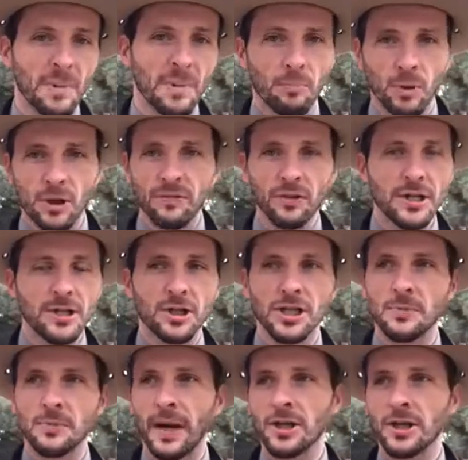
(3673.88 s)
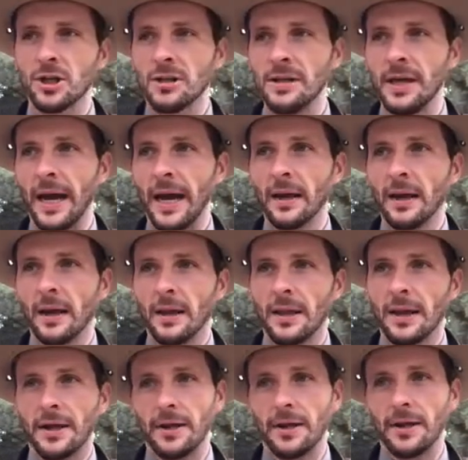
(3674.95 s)
Briefly just mention that
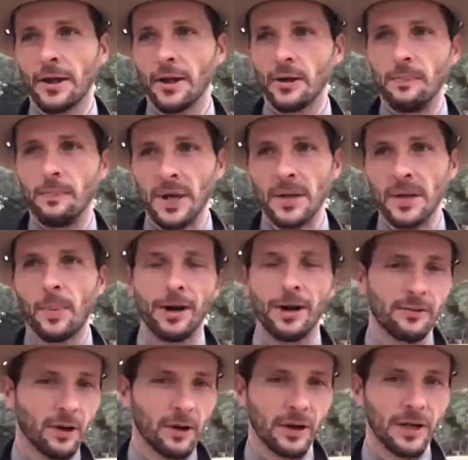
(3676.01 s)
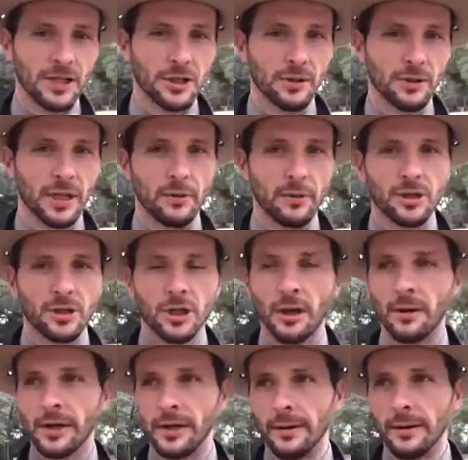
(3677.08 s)
another big part of our history that we share
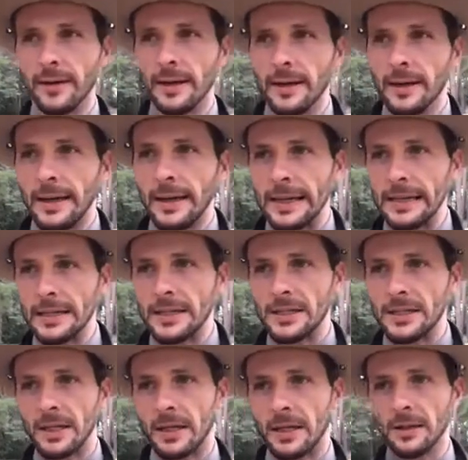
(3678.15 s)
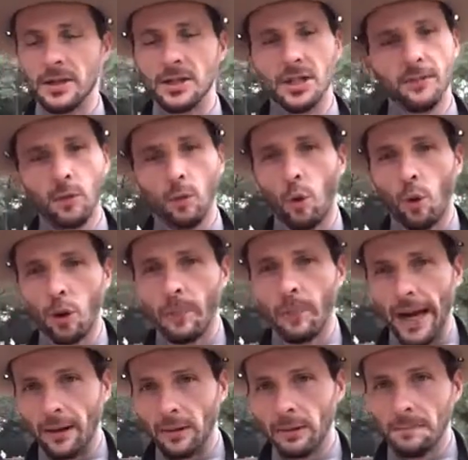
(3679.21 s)
here is the Civil War
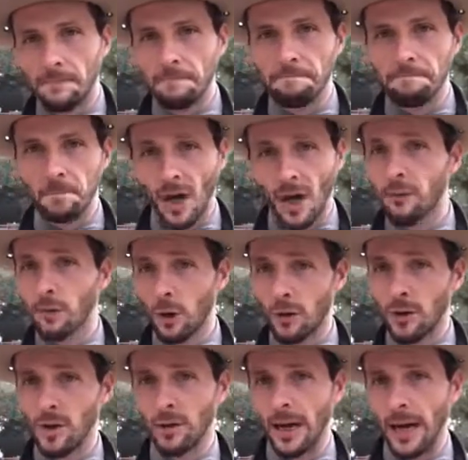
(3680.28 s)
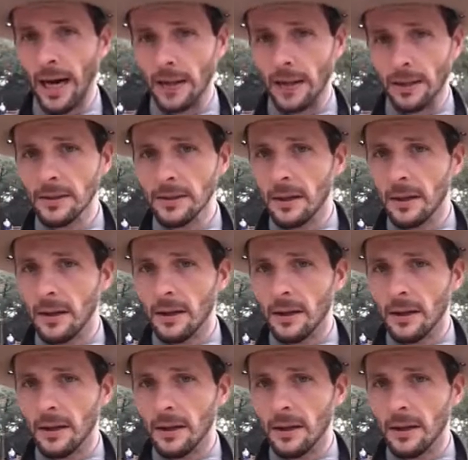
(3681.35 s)
battle of Roanoke Island.